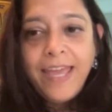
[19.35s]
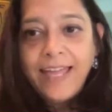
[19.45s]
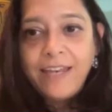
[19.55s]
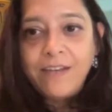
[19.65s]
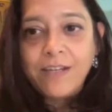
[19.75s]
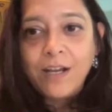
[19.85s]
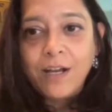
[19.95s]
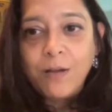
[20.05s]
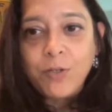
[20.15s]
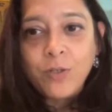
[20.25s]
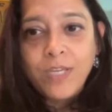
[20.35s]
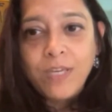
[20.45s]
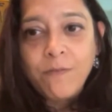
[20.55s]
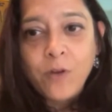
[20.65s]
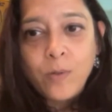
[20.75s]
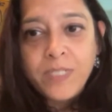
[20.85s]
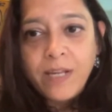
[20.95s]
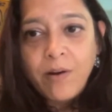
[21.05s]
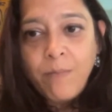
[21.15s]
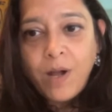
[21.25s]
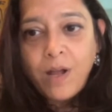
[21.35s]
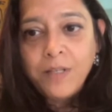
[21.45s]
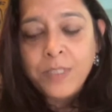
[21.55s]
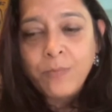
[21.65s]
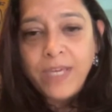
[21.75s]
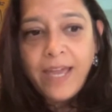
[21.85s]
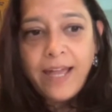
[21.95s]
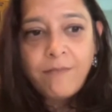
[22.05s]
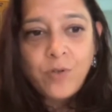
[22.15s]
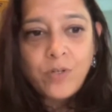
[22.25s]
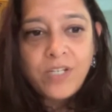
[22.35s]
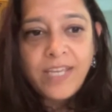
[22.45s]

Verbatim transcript: And uh, to give closing remarks, we have Dr.